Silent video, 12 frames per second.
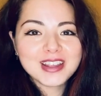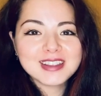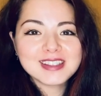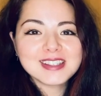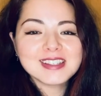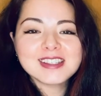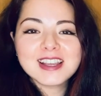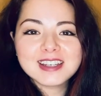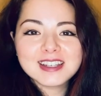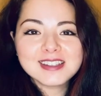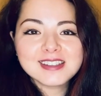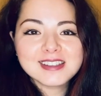This is
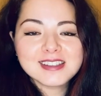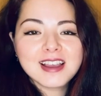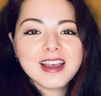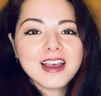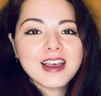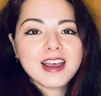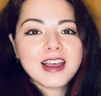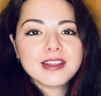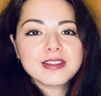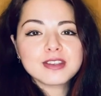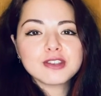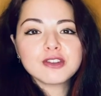Nanice, and
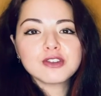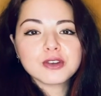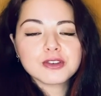this is your